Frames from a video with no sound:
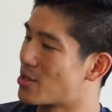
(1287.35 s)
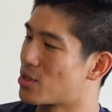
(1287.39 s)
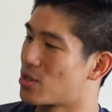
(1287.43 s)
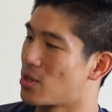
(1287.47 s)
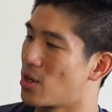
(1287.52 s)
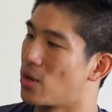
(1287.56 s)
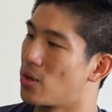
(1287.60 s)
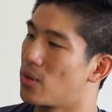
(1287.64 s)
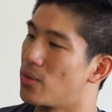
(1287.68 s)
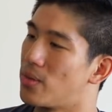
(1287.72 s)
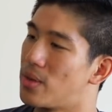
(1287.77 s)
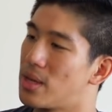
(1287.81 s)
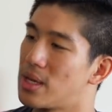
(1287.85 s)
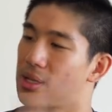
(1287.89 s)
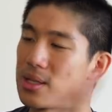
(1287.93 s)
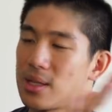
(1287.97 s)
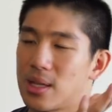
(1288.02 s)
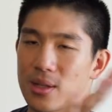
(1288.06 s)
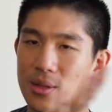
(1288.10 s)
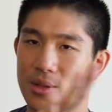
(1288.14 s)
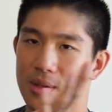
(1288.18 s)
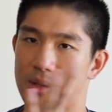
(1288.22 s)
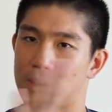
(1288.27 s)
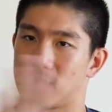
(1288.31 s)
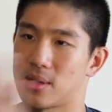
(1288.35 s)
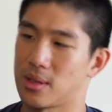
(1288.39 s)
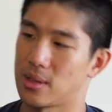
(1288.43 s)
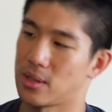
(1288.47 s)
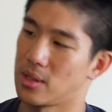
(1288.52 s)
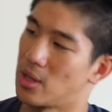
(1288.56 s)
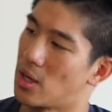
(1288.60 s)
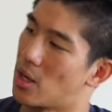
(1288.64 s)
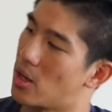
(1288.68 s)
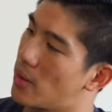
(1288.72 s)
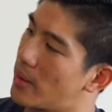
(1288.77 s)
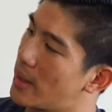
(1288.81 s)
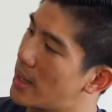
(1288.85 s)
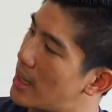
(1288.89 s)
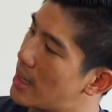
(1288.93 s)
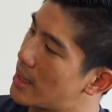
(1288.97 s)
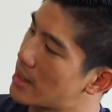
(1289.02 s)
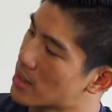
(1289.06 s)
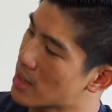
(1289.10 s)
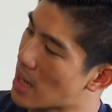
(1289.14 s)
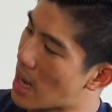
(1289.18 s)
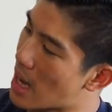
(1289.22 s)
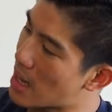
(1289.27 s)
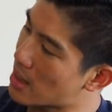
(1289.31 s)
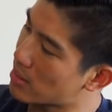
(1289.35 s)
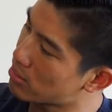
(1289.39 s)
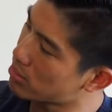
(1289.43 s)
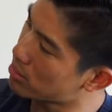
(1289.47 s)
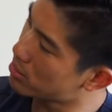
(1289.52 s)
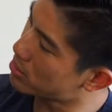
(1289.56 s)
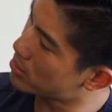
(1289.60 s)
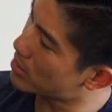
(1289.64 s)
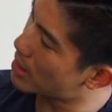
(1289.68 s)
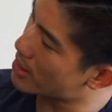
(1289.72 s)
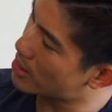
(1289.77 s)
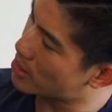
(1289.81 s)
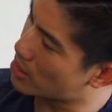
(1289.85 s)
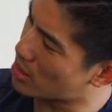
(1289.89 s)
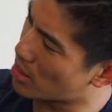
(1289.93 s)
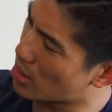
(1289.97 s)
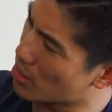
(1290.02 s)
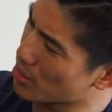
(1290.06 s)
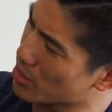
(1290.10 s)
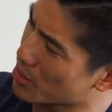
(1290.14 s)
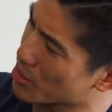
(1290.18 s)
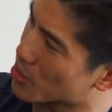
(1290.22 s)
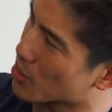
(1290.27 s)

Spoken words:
So this is, you know, it's got no real